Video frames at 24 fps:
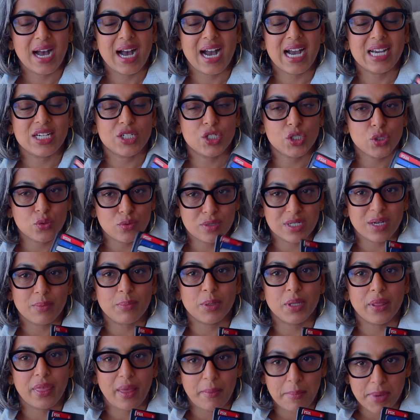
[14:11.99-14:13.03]
I do
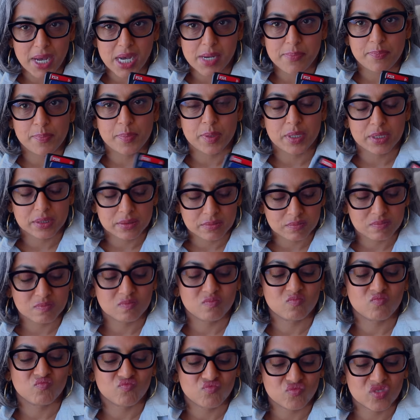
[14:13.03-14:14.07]
double them up
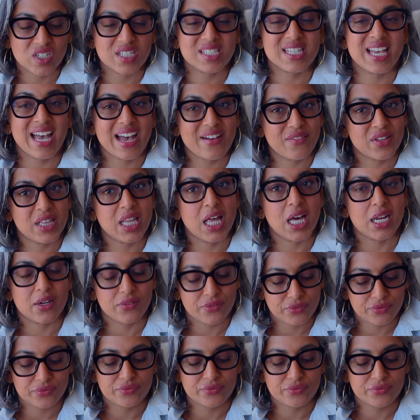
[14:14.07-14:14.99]
because I have a lot